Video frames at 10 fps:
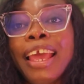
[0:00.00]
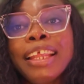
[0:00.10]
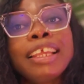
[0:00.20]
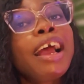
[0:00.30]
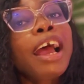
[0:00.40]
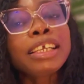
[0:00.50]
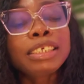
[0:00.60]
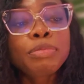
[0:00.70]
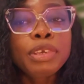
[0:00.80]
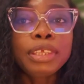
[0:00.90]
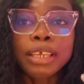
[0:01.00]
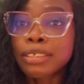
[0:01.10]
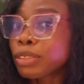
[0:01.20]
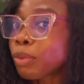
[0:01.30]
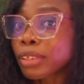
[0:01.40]
They asked me that
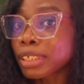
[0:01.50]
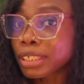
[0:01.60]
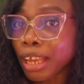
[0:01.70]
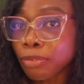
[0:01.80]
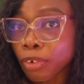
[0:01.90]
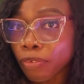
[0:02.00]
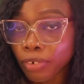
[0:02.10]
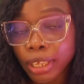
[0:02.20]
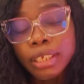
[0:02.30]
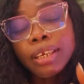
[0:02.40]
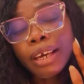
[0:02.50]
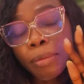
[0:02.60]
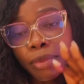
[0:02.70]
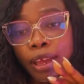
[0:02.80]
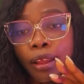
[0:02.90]
this has not reflected. I said,
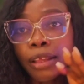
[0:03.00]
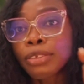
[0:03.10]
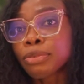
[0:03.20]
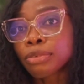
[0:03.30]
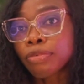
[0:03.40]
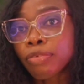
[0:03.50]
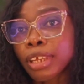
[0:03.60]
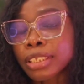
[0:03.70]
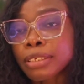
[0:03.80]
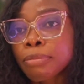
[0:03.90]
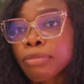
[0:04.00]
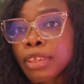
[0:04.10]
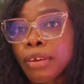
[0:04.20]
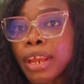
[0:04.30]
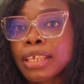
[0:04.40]
calm down, it will reflect.
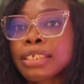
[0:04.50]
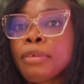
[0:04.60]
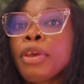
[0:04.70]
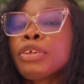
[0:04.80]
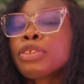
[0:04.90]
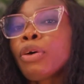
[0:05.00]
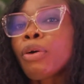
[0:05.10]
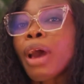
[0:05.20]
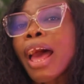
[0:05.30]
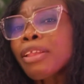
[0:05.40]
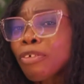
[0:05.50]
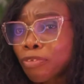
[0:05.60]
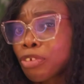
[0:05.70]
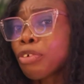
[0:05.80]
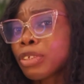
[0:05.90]
All right. So out
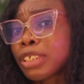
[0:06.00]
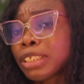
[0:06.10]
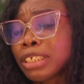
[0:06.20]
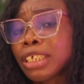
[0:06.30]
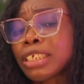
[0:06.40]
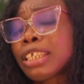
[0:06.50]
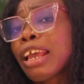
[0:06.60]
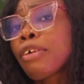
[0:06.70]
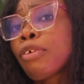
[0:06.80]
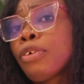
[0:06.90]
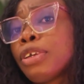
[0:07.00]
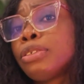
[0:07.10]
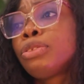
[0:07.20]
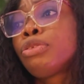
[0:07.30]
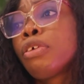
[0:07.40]
of curiosity, they started
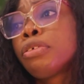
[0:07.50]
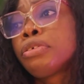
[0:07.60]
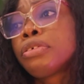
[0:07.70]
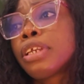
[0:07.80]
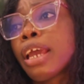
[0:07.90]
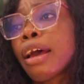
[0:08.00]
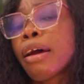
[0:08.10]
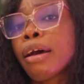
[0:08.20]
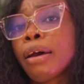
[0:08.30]
going through their